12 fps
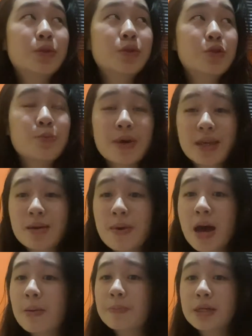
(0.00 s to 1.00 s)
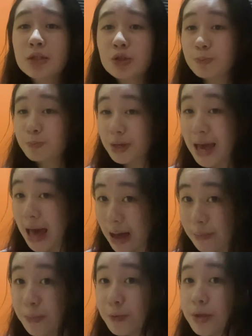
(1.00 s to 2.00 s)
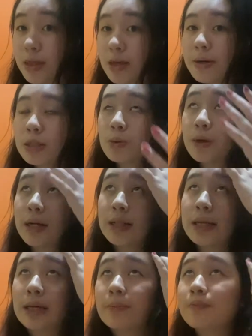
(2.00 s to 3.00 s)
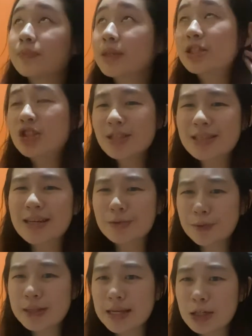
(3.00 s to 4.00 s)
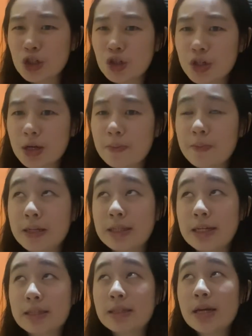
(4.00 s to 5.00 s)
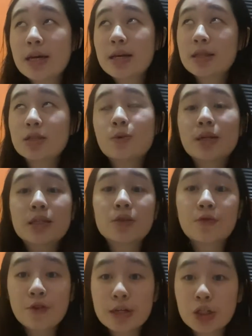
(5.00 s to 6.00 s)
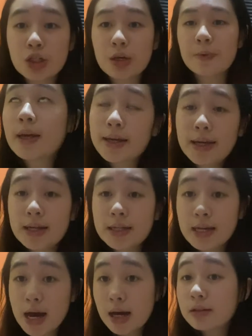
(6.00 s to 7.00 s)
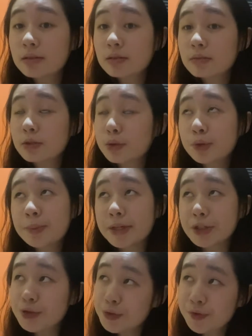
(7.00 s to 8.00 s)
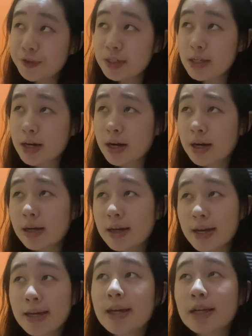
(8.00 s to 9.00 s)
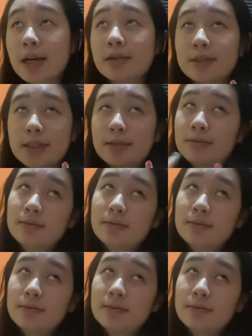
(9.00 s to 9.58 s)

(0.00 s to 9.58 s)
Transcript: to make them happy to be happy with them as well like it's just like relationship but then this one is friendship i can count who my true friends are i can count